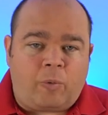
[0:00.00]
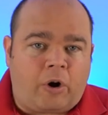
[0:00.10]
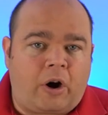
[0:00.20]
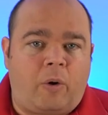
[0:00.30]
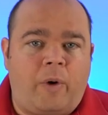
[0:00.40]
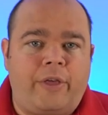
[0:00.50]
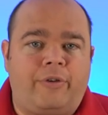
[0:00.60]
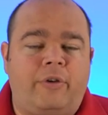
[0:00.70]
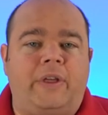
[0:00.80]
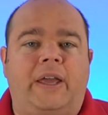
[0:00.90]
and work our way
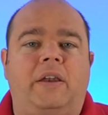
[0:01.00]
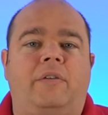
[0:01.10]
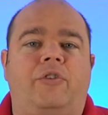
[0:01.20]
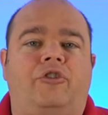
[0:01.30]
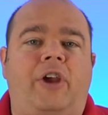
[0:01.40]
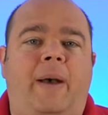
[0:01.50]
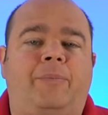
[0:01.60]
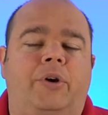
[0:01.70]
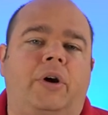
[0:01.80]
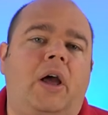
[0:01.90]
through the end of the
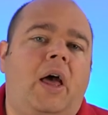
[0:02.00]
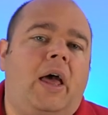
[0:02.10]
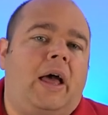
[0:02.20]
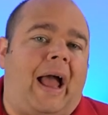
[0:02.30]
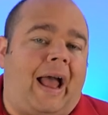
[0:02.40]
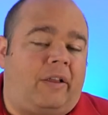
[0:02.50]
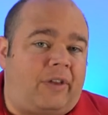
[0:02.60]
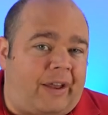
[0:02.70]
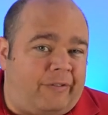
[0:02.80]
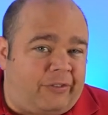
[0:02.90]
chapter.
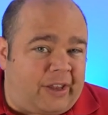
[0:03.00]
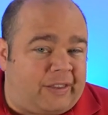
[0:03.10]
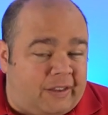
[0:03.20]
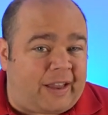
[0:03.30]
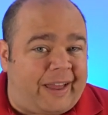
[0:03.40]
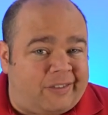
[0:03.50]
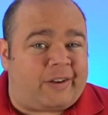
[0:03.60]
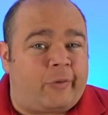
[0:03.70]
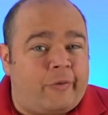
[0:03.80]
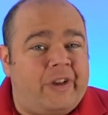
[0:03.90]
As I've said in the last
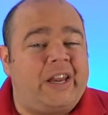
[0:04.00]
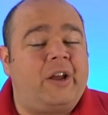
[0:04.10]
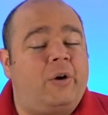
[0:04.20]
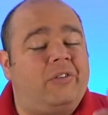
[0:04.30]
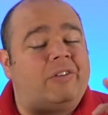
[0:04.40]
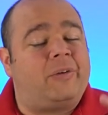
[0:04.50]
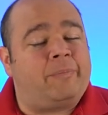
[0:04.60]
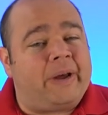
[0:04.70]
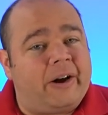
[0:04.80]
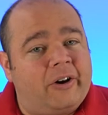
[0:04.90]
several videos, it's
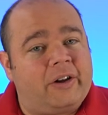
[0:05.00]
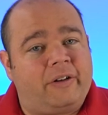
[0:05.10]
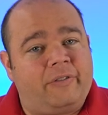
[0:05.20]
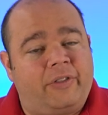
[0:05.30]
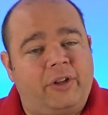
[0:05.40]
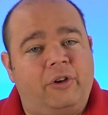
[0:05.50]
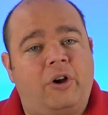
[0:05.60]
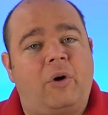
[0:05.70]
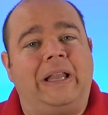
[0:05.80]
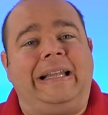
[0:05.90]
imperative that you
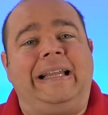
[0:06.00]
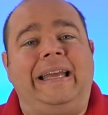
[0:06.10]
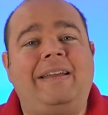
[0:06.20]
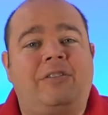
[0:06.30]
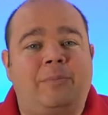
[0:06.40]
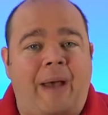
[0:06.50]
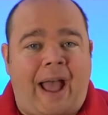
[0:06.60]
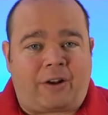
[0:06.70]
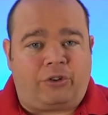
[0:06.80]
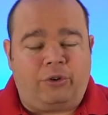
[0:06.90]
go at least
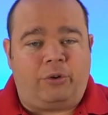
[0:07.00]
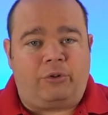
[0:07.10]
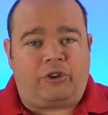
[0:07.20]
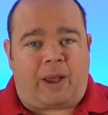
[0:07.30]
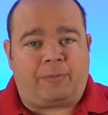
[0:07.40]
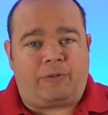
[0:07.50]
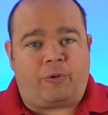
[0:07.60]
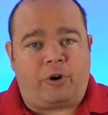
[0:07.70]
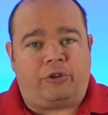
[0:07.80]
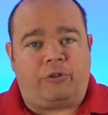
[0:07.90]
back to chapter
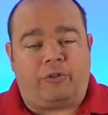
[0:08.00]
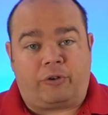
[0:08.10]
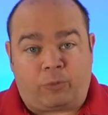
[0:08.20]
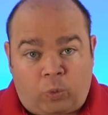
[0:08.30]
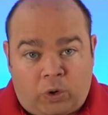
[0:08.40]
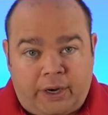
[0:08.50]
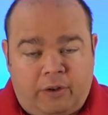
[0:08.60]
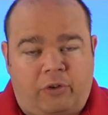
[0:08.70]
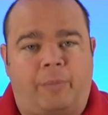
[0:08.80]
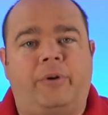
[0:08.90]
42, verse
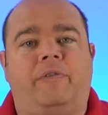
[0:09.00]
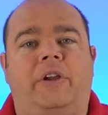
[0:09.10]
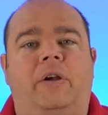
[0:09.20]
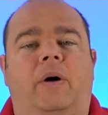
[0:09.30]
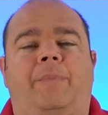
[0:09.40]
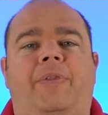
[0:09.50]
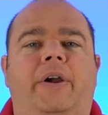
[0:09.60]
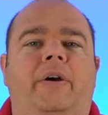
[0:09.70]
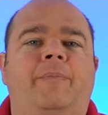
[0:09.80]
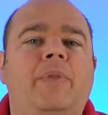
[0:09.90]
1, so I'll put a video up
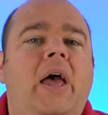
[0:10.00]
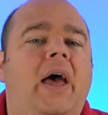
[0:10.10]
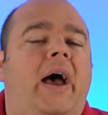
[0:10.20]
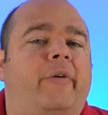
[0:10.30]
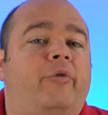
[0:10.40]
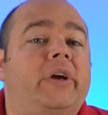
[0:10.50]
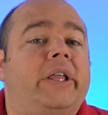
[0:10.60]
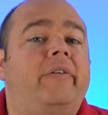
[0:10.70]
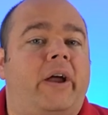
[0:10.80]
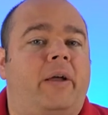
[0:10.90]
there. I'd
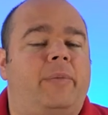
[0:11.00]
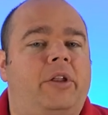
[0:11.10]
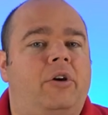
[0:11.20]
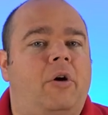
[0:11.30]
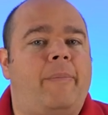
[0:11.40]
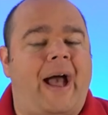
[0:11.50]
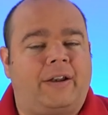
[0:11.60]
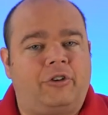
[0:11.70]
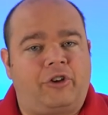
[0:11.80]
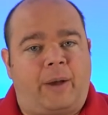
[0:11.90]
really recommend you go
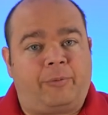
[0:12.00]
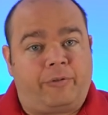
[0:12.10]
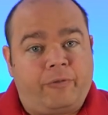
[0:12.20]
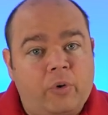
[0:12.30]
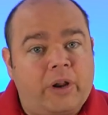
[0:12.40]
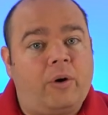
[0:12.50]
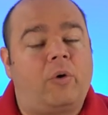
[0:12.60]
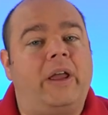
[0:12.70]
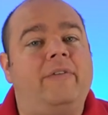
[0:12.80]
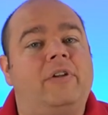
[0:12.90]
back to chapter 40
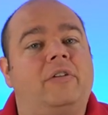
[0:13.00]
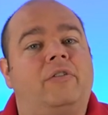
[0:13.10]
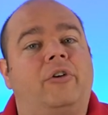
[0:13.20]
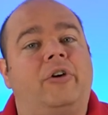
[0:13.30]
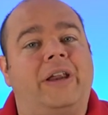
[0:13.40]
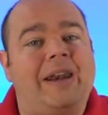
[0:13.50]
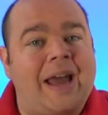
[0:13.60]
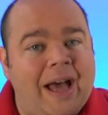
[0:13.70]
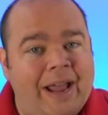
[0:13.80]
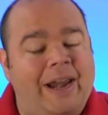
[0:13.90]
or even
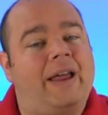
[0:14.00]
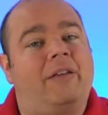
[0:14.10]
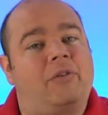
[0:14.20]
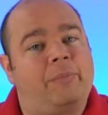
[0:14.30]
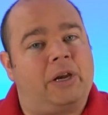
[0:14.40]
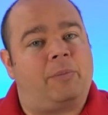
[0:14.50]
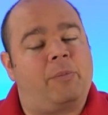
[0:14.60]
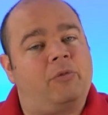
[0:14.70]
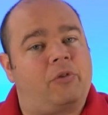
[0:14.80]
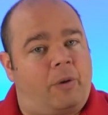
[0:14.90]
39 as a
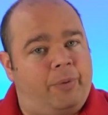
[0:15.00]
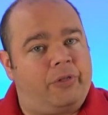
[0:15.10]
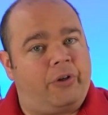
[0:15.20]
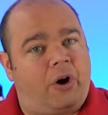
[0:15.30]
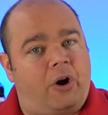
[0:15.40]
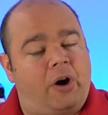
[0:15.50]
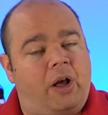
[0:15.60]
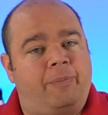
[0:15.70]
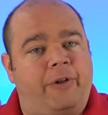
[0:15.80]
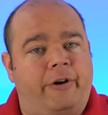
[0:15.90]
minimum, so I'll put the card
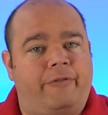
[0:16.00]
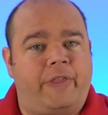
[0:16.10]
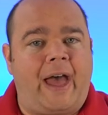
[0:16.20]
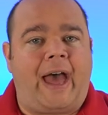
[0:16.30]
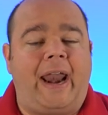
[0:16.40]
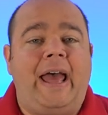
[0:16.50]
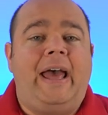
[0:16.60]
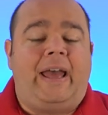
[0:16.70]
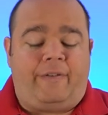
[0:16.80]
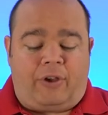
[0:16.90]
up there for that.
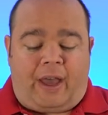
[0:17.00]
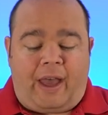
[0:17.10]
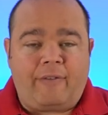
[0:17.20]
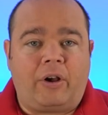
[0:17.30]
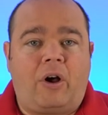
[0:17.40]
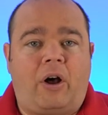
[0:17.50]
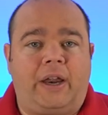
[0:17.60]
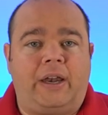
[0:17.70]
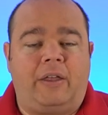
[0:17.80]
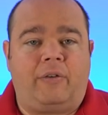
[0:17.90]
If you haven't
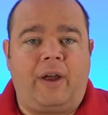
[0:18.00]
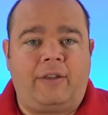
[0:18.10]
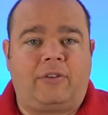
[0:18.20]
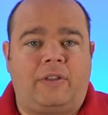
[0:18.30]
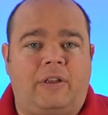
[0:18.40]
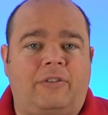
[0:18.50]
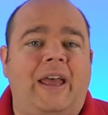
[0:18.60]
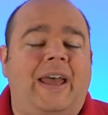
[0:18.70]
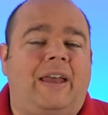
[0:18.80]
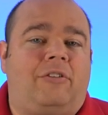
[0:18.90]
caught any of the rest of this,
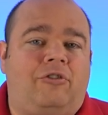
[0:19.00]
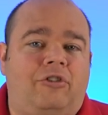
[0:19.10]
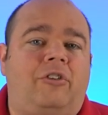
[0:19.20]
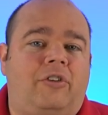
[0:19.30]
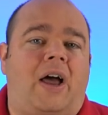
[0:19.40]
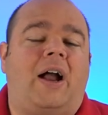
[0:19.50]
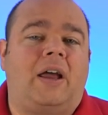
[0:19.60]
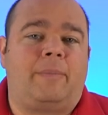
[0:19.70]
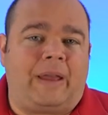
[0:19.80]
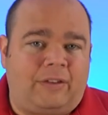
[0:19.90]
it's just not
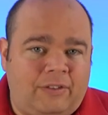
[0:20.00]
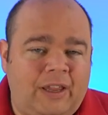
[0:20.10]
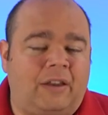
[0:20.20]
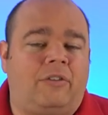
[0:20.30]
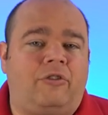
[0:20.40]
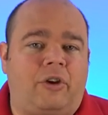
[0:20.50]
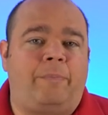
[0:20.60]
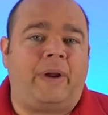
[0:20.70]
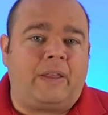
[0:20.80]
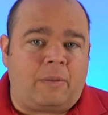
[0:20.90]
going to make sense
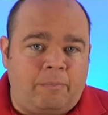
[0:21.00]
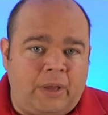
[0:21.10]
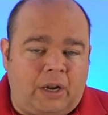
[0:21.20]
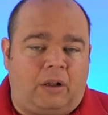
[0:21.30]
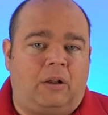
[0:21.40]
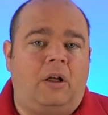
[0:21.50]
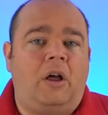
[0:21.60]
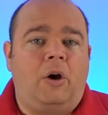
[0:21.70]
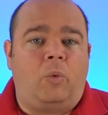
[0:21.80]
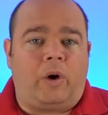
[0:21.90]
jumping in the middle
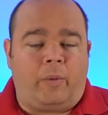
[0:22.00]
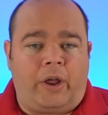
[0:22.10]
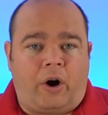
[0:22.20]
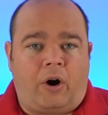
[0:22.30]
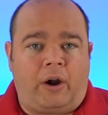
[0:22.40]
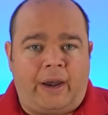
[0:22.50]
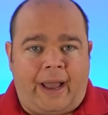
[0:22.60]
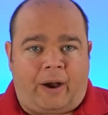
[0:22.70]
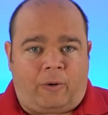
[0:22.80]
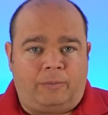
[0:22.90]
where we are
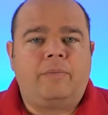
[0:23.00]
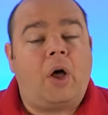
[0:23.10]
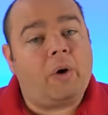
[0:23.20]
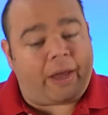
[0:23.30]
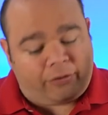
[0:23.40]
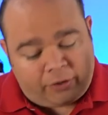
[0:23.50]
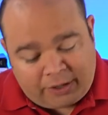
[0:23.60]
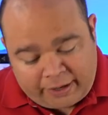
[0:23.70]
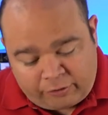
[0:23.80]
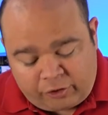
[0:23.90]
now. Okay, so
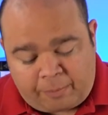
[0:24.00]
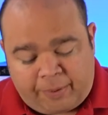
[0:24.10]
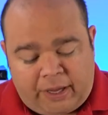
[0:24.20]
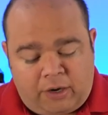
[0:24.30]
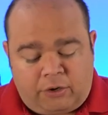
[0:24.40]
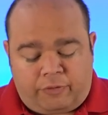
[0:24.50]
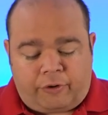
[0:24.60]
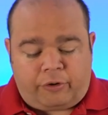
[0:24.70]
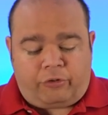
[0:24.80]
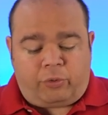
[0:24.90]
let's jump into
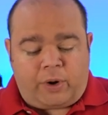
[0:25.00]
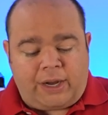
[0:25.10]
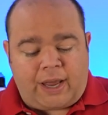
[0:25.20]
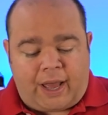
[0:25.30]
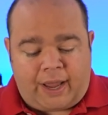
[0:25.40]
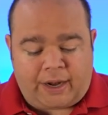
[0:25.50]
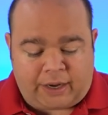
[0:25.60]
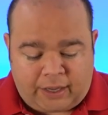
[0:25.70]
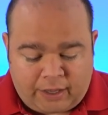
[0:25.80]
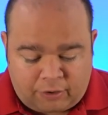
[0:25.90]
verse 29,
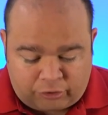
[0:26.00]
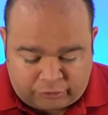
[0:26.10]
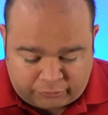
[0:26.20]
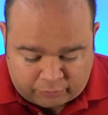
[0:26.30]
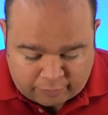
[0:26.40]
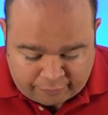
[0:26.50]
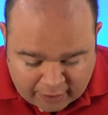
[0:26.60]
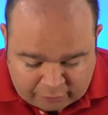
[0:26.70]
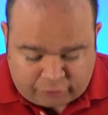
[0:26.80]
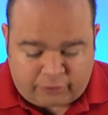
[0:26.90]
and again, just as a
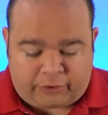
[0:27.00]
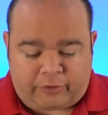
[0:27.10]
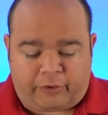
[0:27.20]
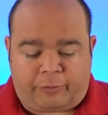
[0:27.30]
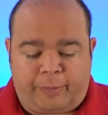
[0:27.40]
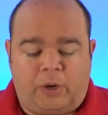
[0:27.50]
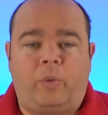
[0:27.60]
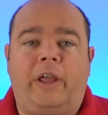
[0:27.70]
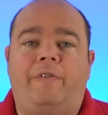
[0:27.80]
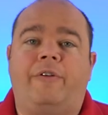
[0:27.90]
refresher, since it's been a
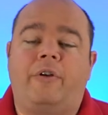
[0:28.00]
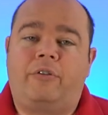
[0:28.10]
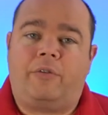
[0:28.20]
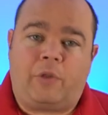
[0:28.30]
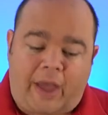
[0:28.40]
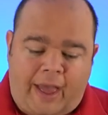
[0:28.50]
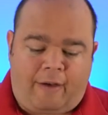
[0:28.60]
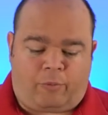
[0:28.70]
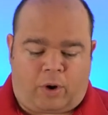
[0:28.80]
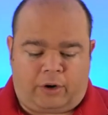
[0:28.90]
week for those of you that
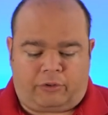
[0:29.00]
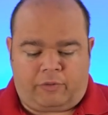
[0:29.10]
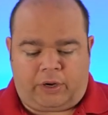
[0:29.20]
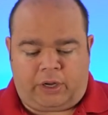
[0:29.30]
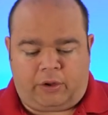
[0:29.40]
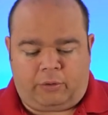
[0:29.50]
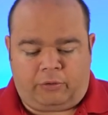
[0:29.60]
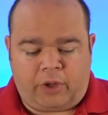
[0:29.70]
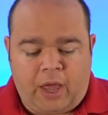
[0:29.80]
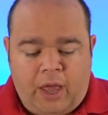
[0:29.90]
have watched the
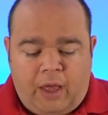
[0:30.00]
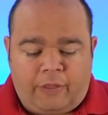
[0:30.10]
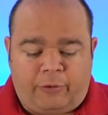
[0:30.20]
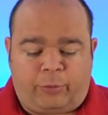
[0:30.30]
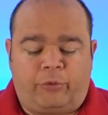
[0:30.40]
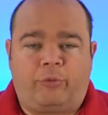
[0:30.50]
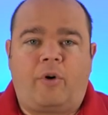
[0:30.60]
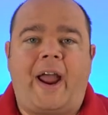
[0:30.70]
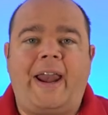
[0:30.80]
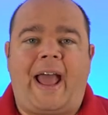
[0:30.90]
videos, this was
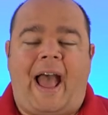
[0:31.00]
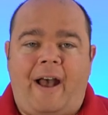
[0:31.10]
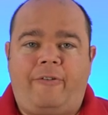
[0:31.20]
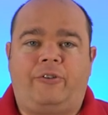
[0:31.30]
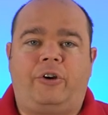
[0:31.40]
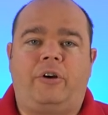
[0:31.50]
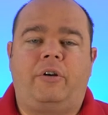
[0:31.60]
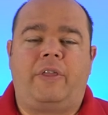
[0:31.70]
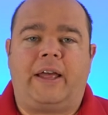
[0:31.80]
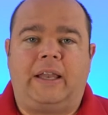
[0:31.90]
right
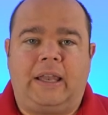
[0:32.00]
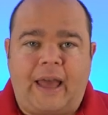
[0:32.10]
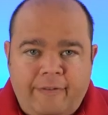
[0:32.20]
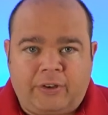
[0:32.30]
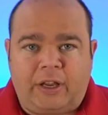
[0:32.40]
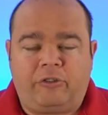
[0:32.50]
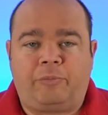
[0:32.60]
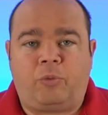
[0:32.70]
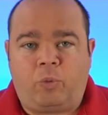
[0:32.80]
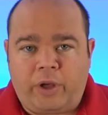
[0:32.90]
after they left
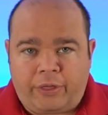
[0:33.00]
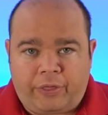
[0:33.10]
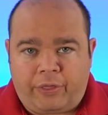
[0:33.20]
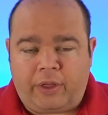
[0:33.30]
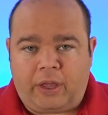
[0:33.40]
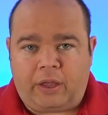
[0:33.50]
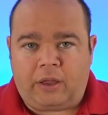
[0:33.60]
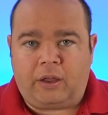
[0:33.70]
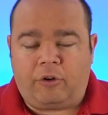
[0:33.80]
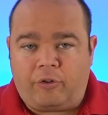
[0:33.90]
Egypt with
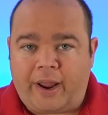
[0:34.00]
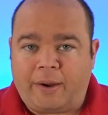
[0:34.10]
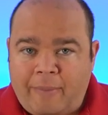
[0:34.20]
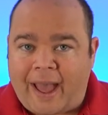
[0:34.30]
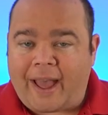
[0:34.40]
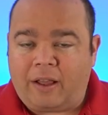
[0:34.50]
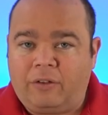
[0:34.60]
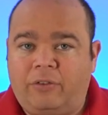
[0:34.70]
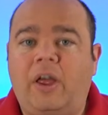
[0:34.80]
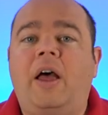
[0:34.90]
the grain
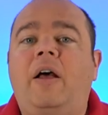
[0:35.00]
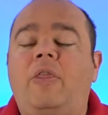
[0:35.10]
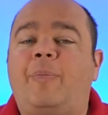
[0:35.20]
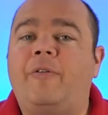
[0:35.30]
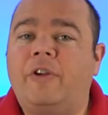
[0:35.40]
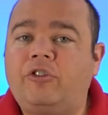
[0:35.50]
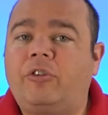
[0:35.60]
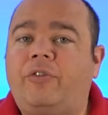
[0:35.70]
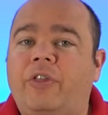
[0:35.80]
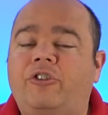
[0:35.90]
bags, the
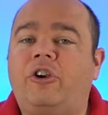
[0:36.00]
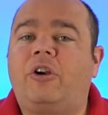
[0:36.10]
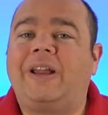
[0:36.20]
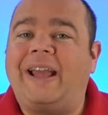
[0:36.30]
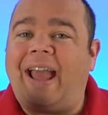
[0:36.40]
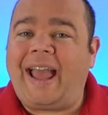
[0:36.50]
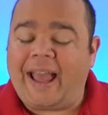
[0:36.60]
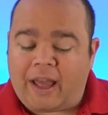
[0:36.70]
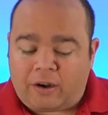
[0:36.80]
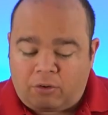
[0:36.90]
provisions for the journey,
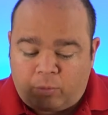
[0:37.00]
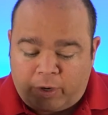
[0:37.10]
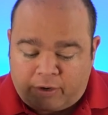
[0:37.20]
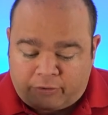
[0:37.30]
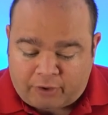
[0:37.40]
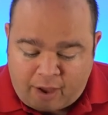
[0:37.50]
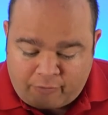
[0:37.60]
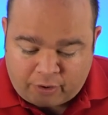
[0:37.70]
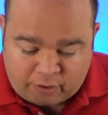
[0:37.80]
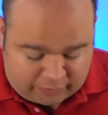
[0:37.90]
and we
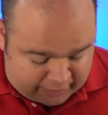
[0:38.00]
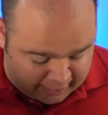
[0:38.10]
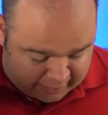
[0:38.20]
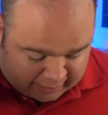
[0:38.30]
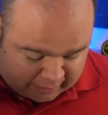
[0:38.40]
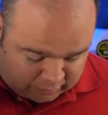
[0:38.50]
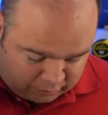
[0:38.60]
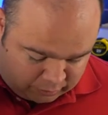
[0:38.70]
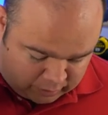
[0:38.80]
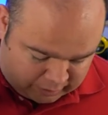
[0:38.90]
discovered that,
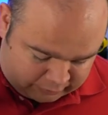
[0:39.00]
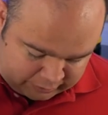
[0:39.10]
who was